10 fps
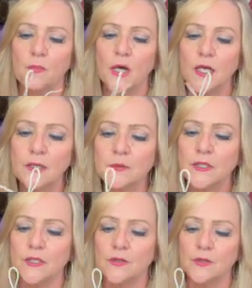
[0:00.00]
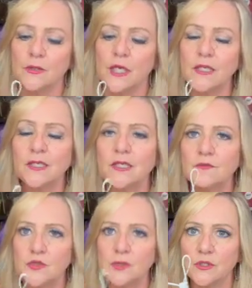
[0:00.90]
pipe cleaner kind of
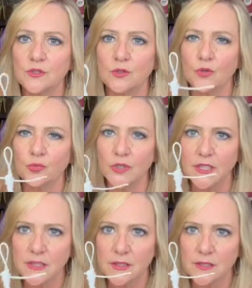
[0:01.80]
gives you a little grit